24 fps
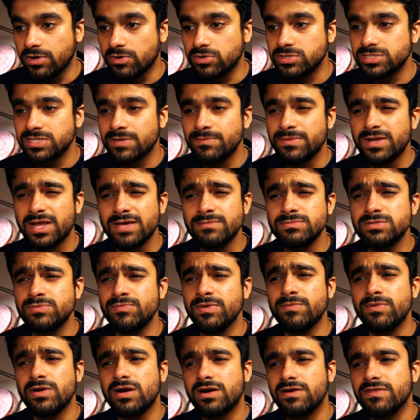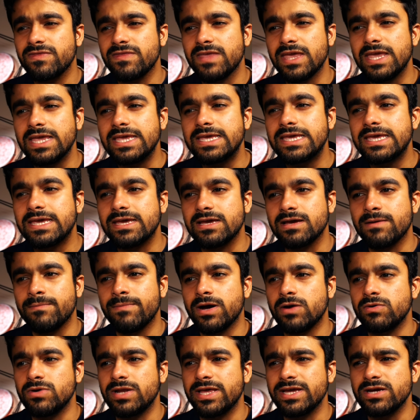or sometimes people are thinking
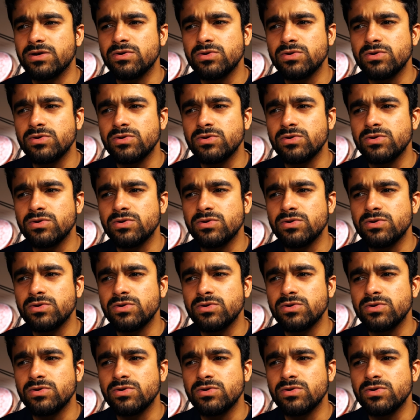about, like,